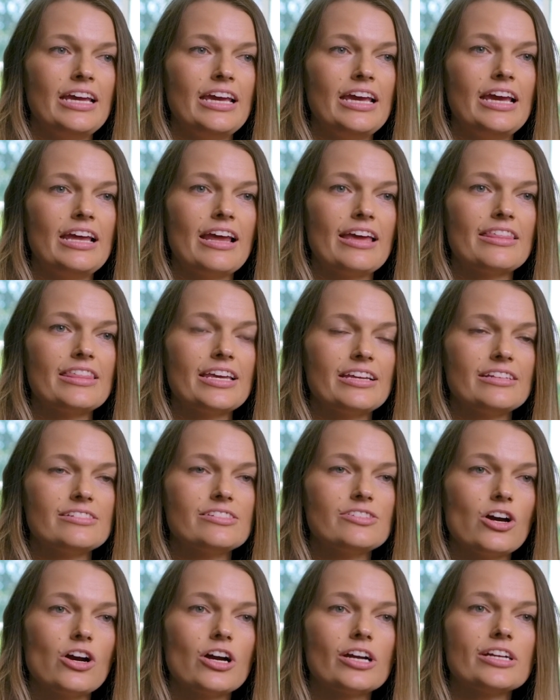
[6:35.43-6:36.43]
And I think it's
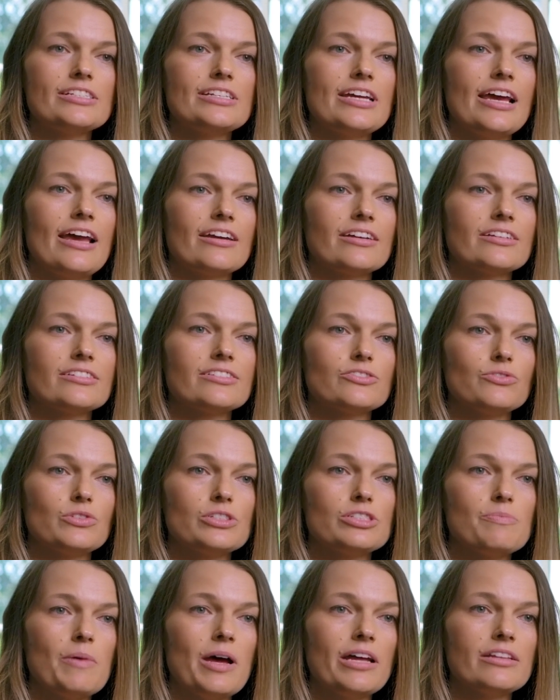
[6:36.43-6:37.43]
the architect's
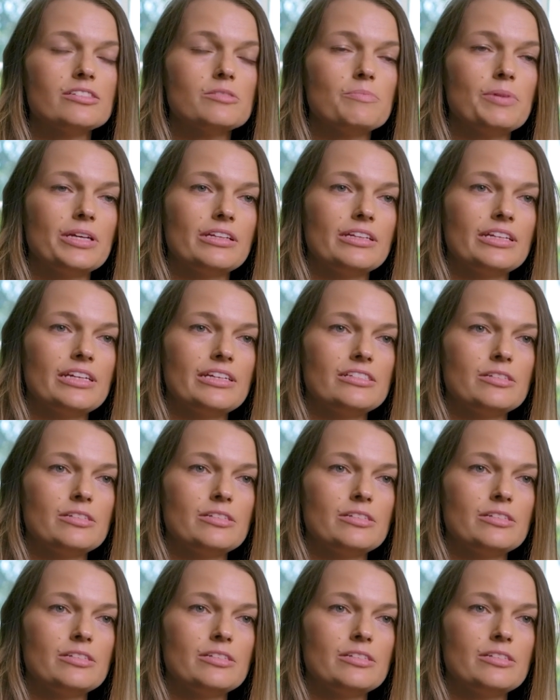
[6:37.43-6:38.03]
responsibility